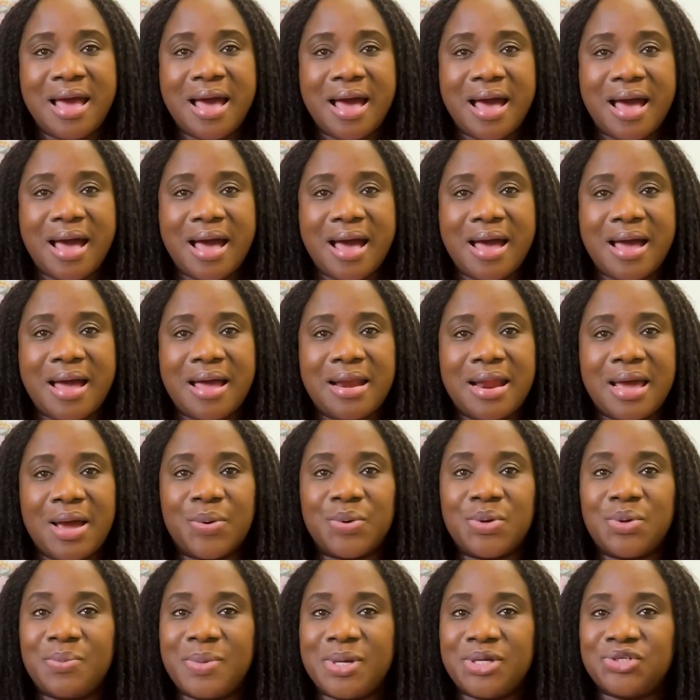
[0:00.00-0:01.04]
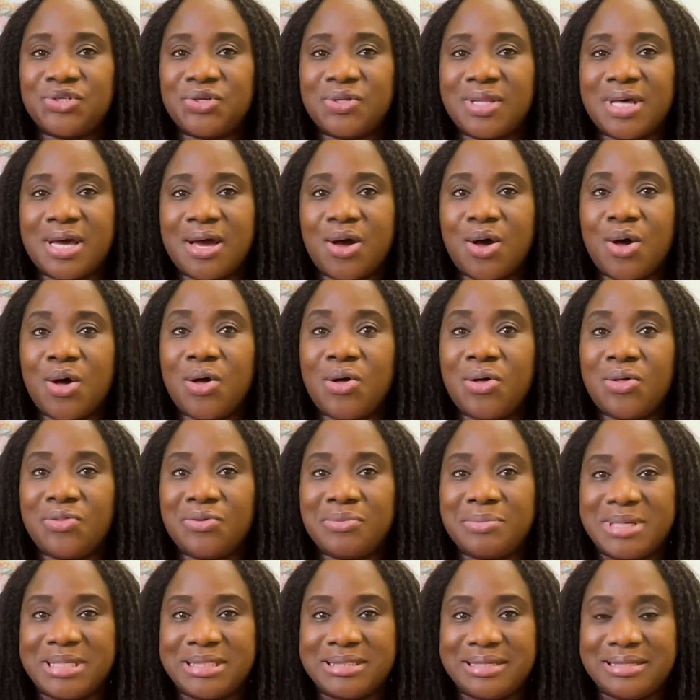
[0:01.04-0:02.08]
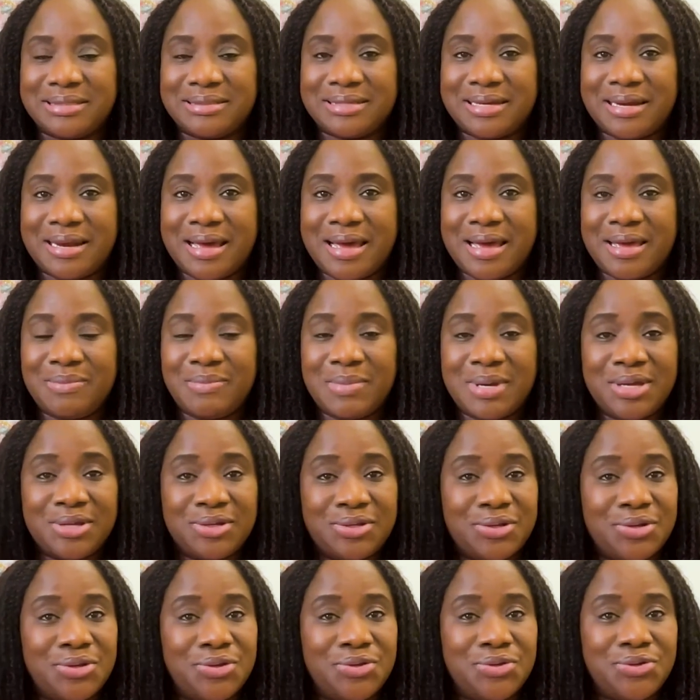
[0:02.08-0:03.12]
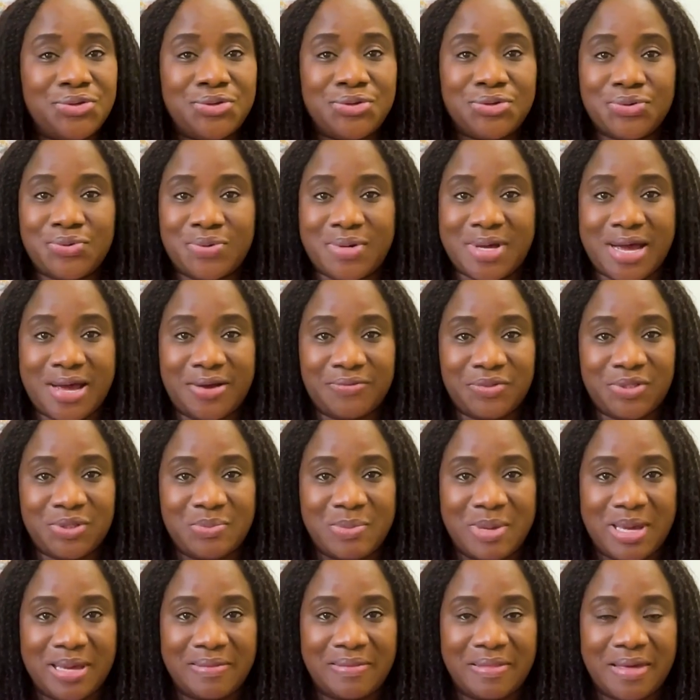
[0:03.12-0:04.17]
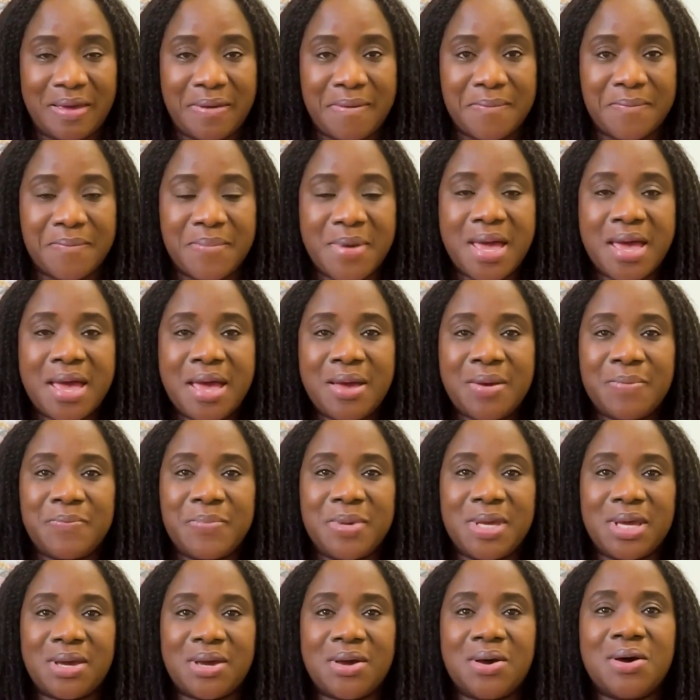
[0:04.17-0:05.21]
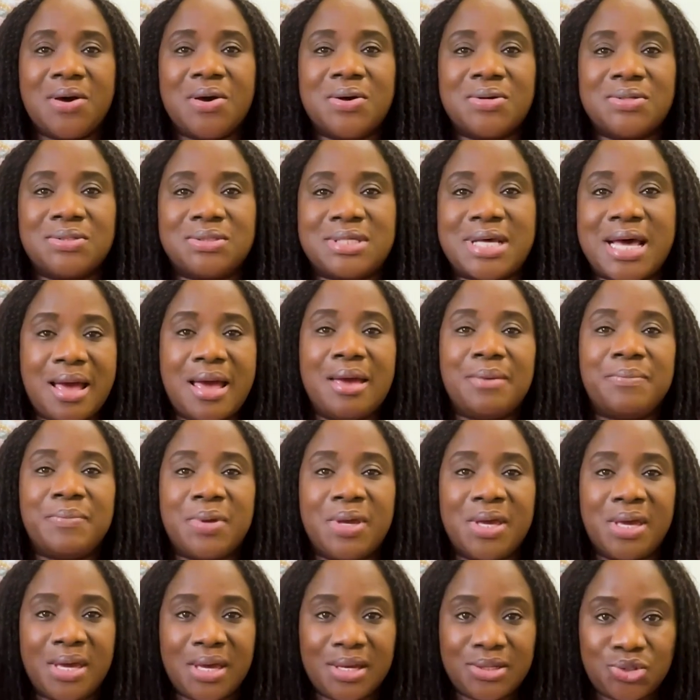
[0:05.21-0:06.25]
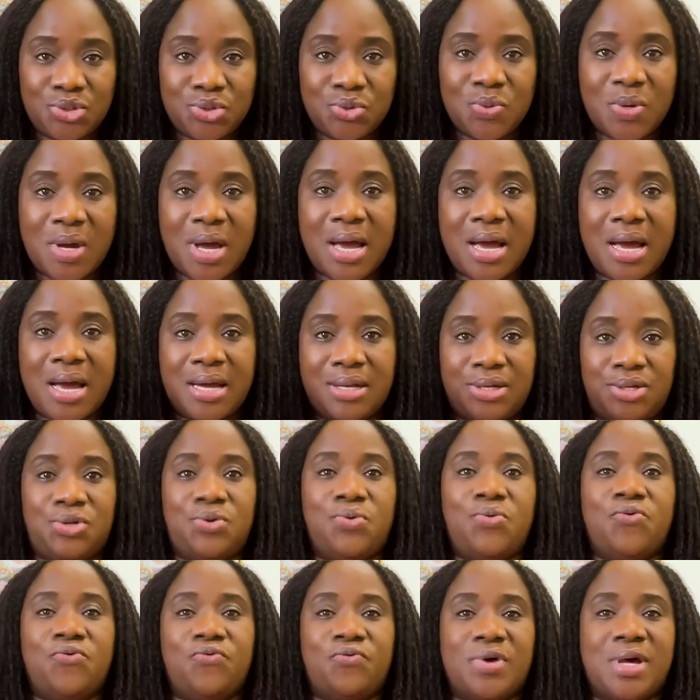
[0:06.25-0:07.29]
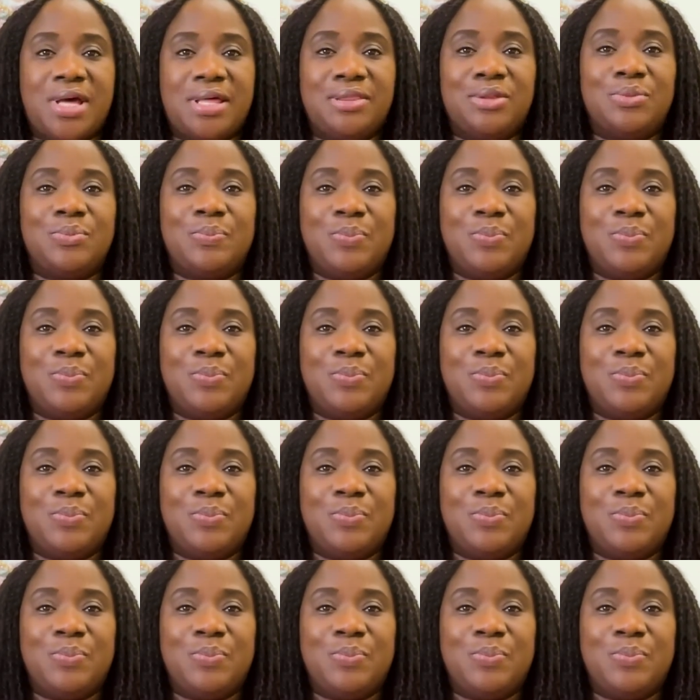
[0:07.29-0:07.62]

and I want to make sure that all the mistakes that I made, you don't have to make them, because I am here to hand over the